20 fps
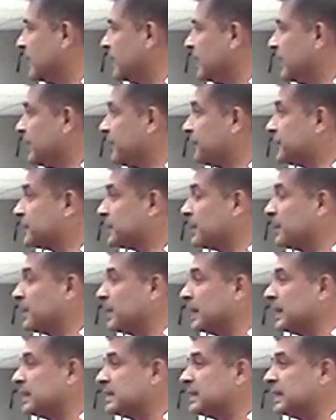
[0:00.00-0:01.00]
If
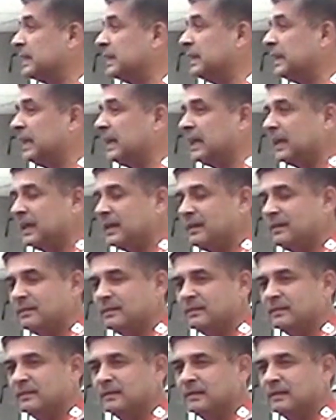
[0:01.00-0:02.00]
somebody is in need,
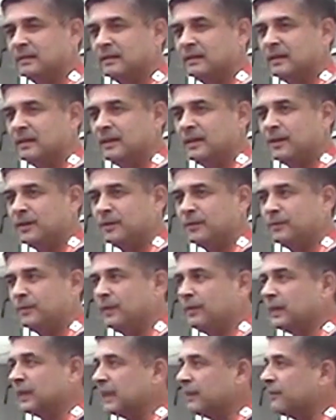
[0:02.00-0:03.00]
we
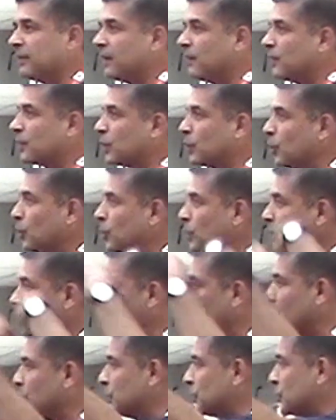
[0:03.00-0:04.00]
will give up our own
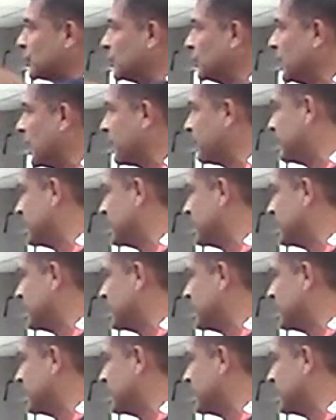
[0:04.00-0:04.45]
clothes to that